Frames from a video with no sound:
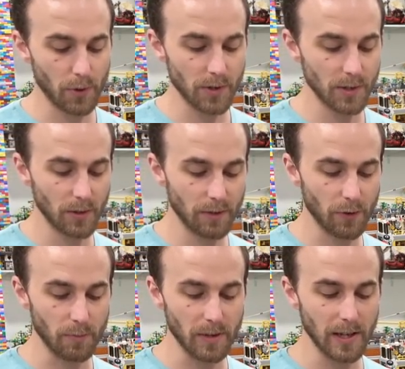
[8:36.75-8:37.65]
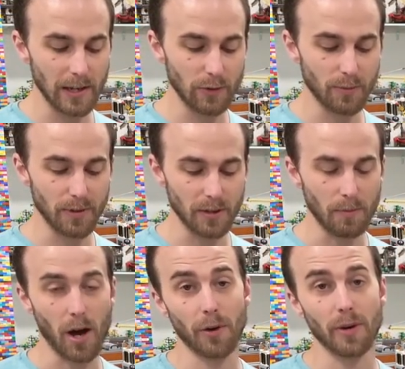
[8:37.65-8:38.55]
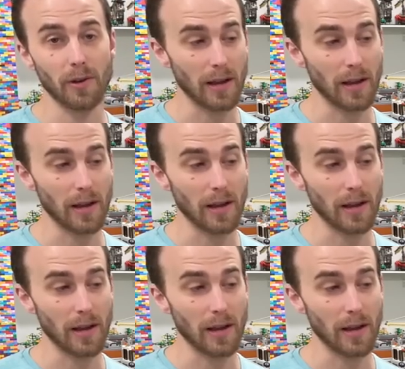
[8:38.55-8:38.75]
Personally, for me, it would be the monorail.